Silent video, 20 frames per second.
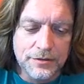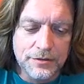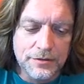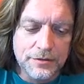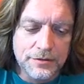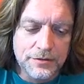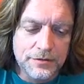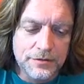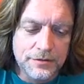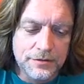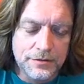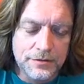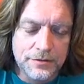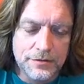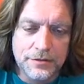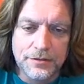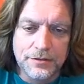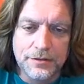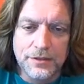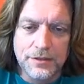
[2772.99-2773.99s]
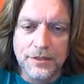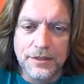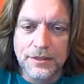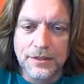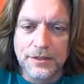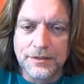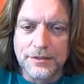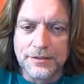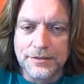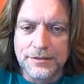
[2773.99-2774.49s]

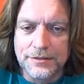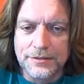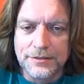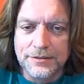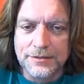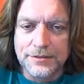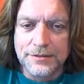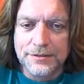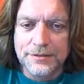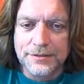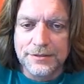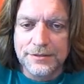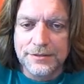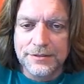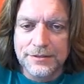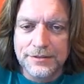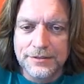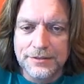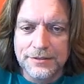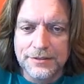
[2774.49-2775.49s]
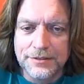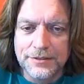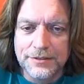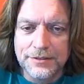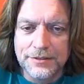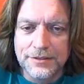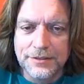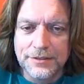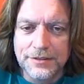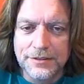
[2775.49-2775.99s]

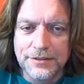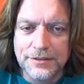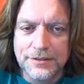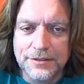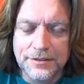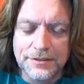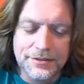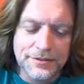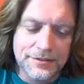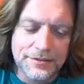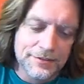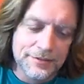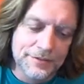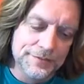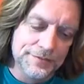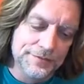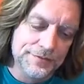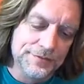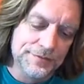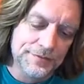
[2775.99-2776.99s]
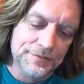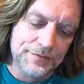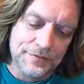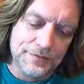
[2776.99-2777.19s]
(silence)